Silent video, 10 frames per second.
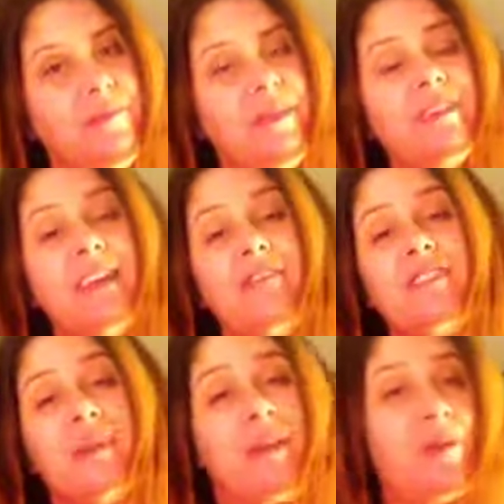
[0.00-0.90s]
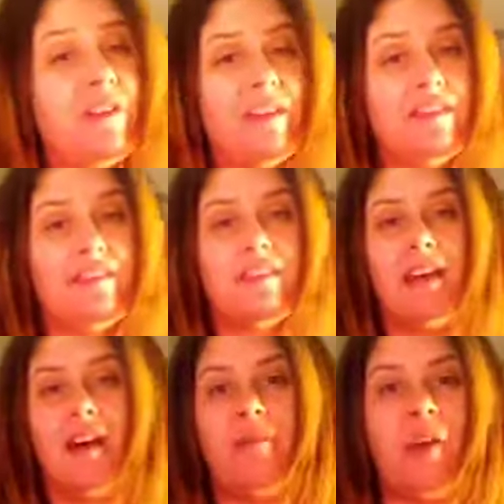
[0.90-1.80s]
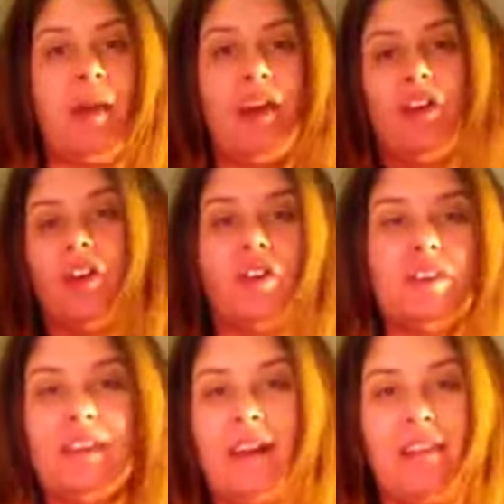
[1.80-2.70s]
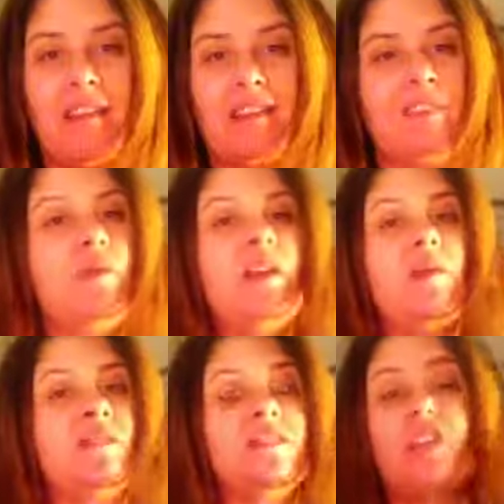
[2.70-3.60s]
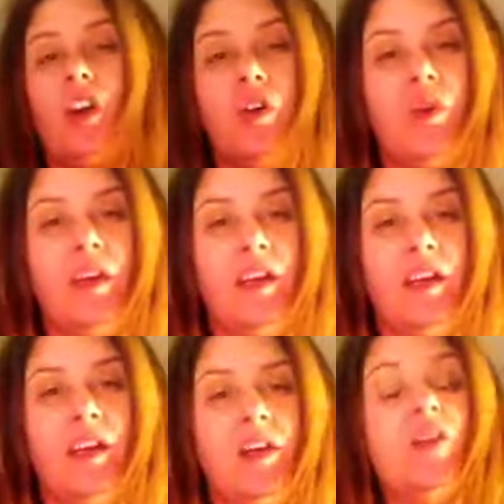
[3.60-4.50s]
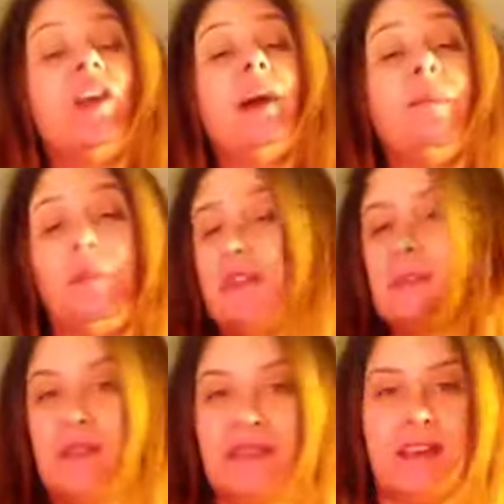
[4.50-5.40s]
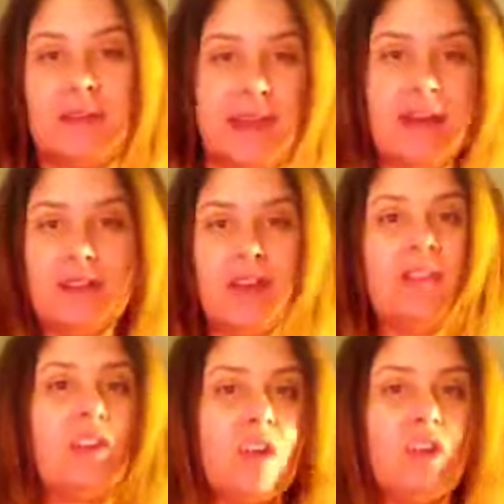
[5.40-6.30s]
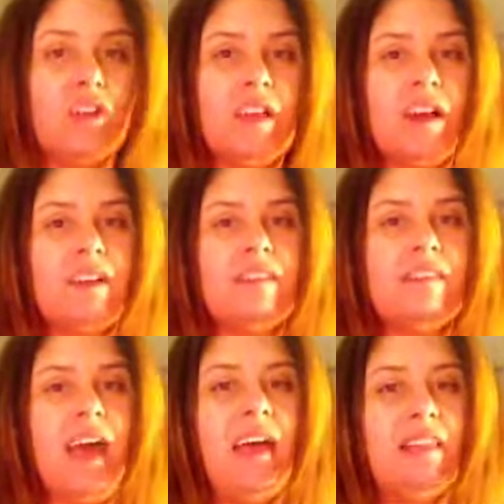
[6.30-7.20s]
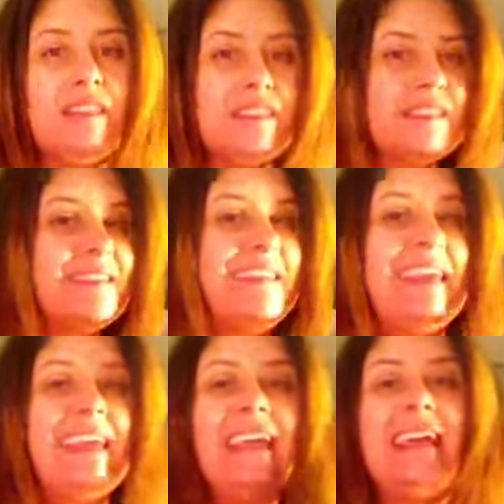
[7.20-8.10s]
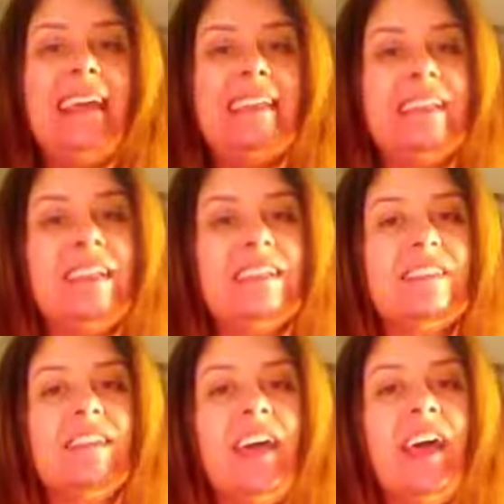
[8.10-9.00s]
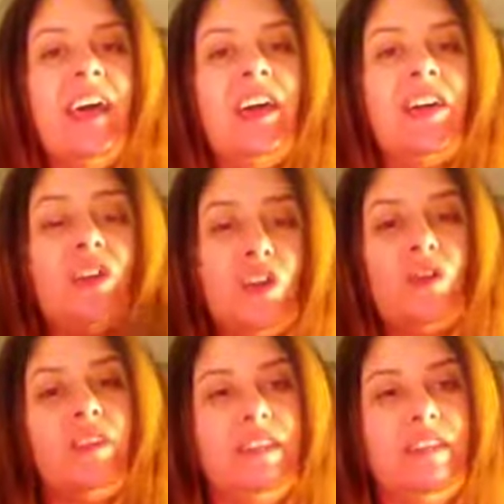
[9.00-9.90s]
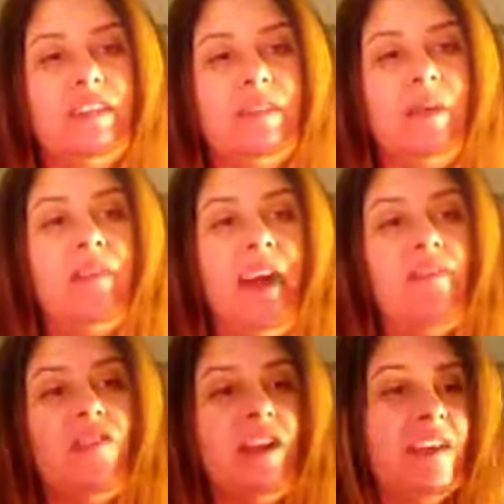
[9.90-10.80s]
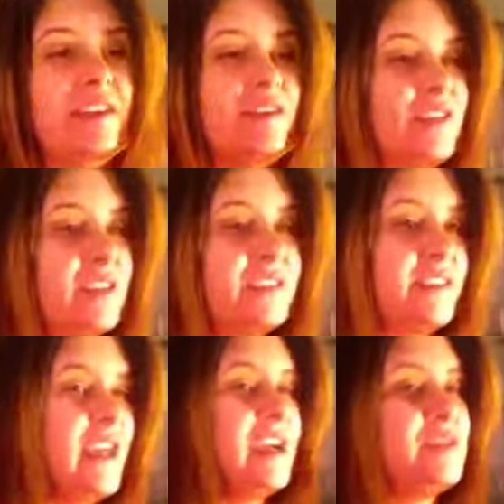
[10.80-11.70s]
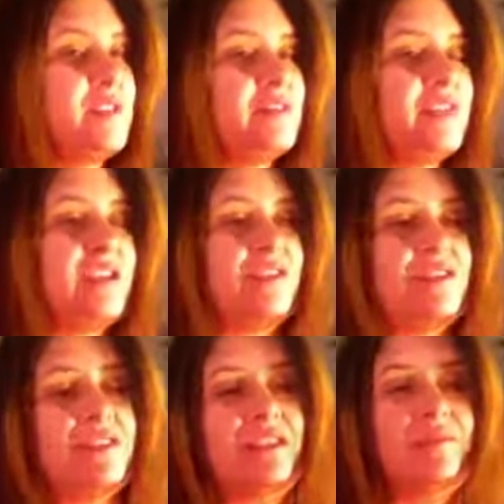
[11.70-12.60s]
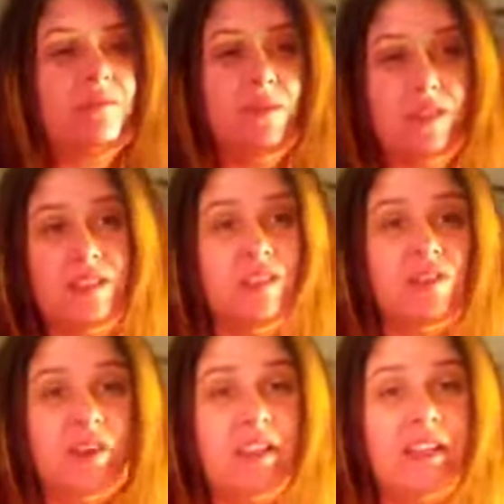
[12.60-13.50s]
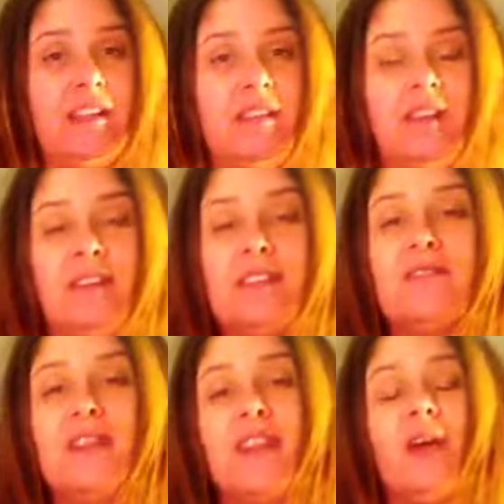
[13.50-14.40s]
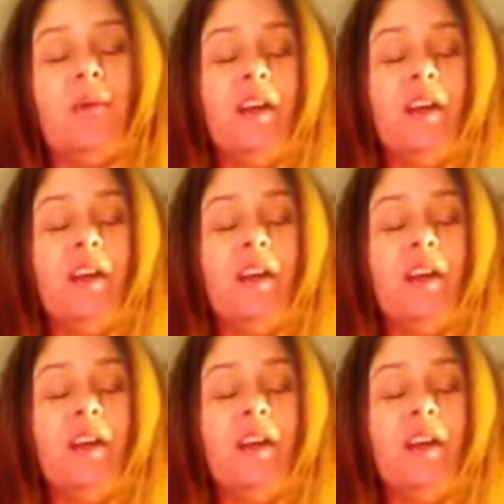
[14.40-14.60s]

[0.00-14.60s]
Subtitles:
because every time I wear this, wear my hair curly like this, everybody wants to know or compliments me and tells me how good the curl looks. And this is the easiest curling system I've ever done. You can see Cashmere's here and she wants to join in this video.